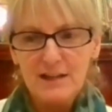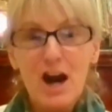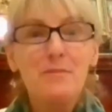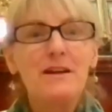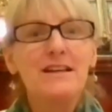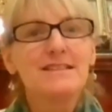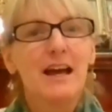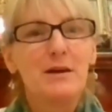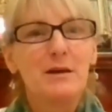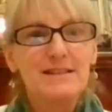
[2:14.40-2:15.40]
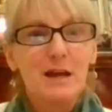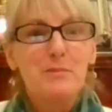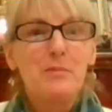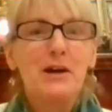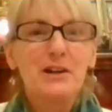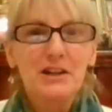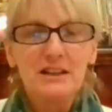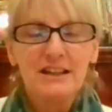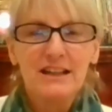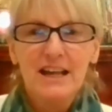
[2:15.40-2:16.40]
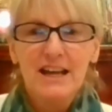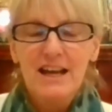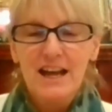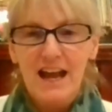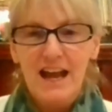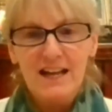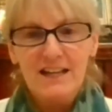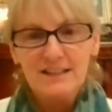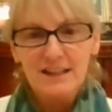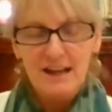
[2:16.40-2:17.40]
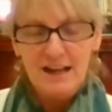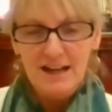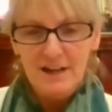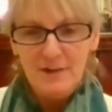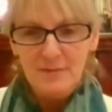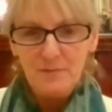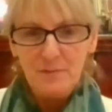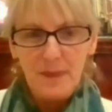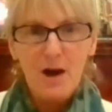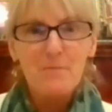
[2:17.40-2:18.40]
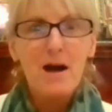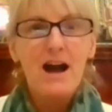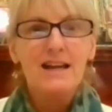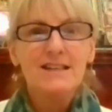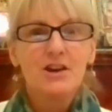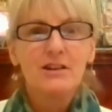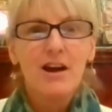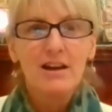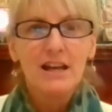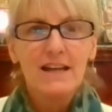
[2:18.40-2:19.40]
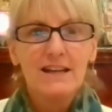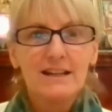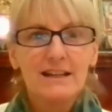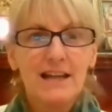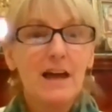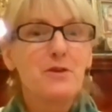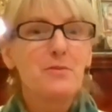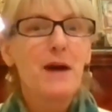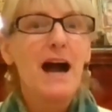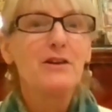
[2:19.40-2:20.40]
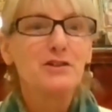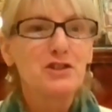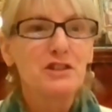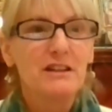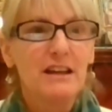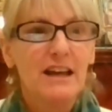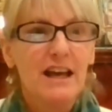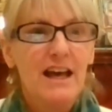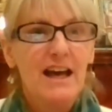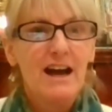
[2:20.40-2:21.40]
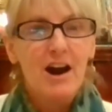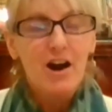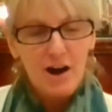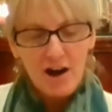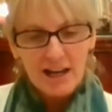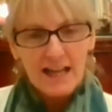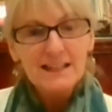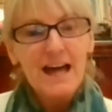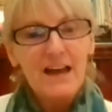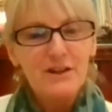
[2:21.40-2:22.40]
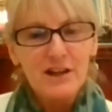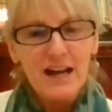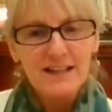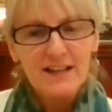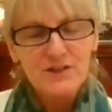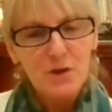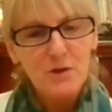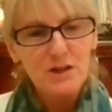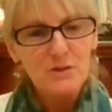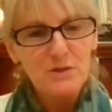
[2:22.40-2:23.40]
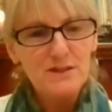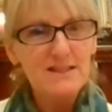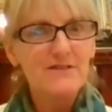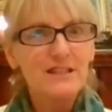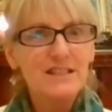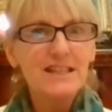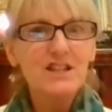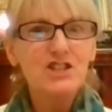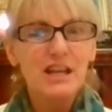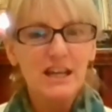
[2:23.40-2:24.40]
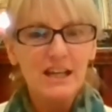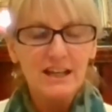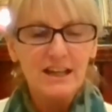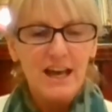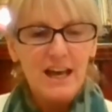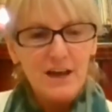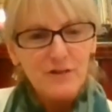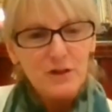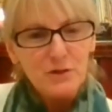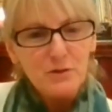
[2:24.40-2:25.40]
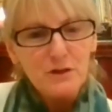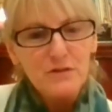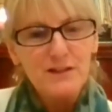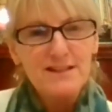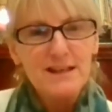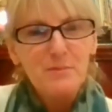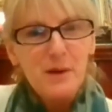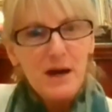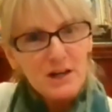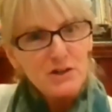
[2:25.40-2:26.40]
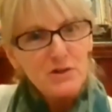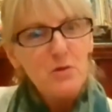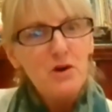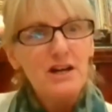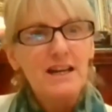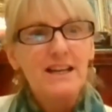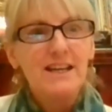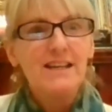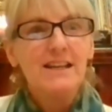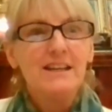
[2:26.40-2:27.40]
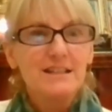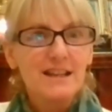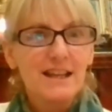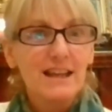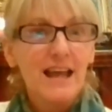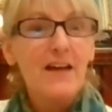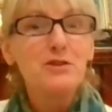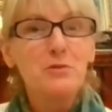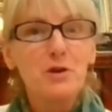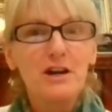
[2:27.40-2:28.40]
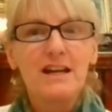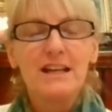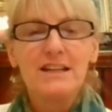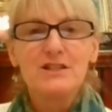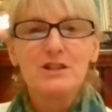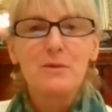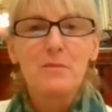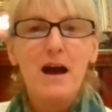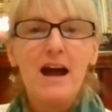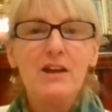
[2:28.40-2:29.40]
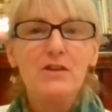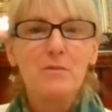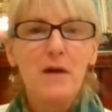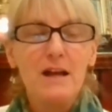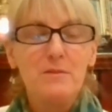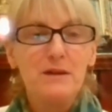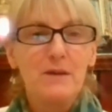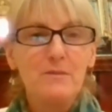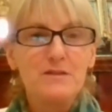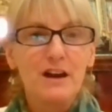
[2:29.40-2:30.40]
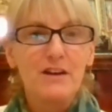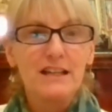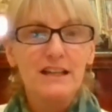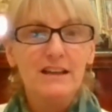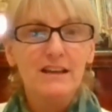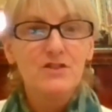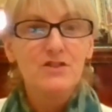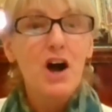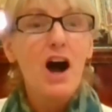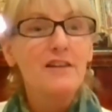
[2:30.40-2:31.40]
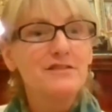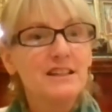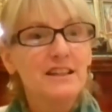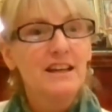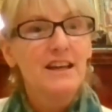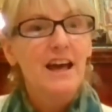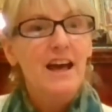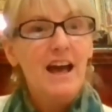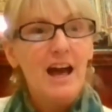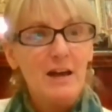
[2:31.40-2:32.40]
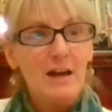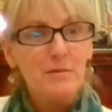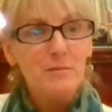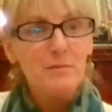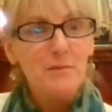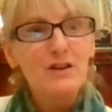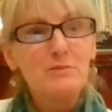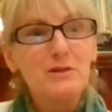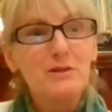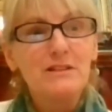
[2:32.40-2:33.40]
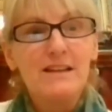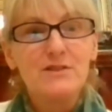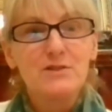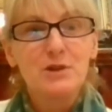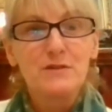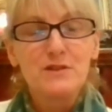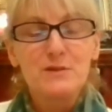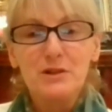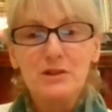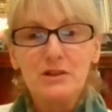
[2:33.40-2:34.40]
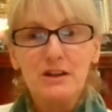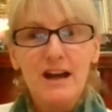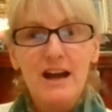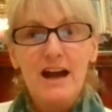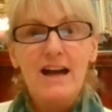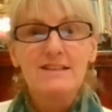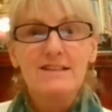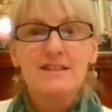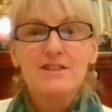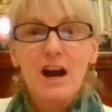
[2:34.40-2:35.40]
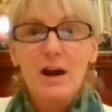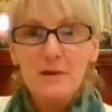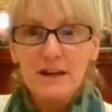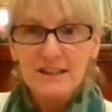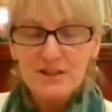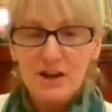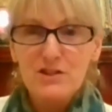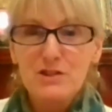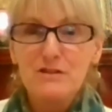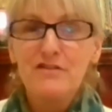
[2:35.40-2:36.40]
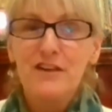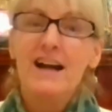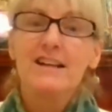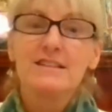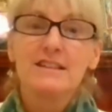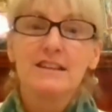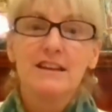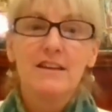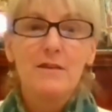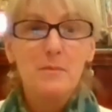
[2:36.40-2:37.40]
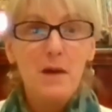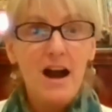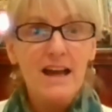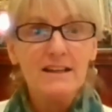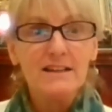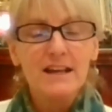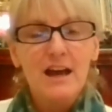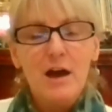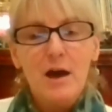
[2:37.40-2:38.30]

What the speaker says: Dharma is like butter, and our minds are like a leather pouch, are like leather. And so when you receive a teaching, if it's like butter and you work it in to the leather, you work it into your mind becomes very soft and malleable and serviceable as the Dharma starts to affect the mind.